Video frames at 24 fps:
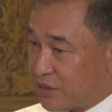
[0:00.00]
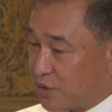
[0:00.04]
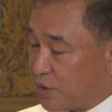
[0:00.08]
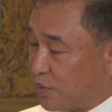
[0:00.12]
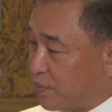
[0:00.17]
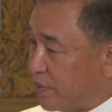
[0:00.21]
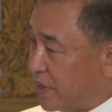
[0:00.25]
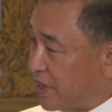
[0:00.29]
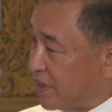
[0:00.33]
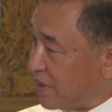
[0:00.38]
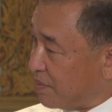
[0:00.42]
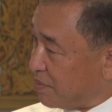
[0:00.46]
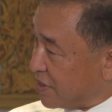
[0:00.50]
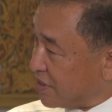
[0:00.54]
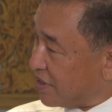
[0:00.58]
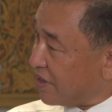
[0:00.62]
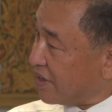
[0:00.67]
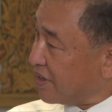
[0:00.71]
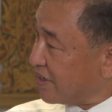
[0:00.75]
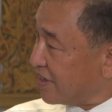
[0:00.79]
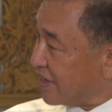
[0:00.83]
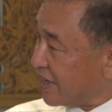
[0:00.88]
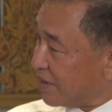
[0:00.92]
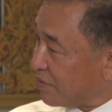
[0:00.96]
It should be
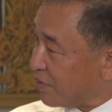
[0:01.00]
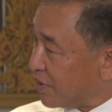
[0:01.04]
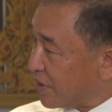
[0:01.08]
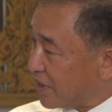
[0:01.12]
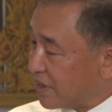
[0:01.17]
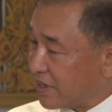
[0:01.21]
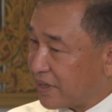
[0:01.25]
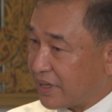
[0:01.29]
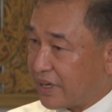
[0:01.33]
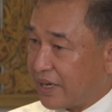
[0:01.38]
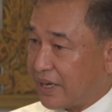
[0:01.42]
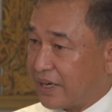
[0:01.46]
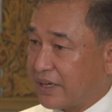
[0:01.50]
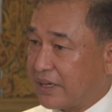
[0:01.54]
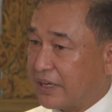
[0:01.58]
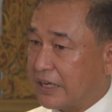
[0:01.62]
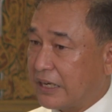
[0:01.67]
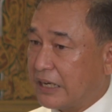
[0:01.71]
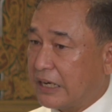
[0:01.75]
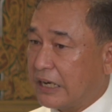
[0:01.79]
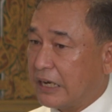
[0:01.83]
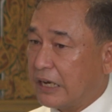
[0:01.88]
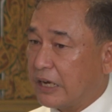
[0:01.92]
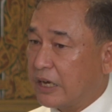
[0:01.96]
beyond that one.
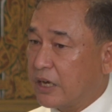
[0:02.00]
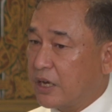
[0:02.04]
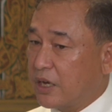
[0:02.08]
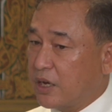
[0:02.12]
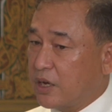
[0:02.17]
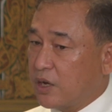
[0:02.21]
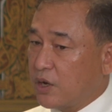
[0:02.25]
That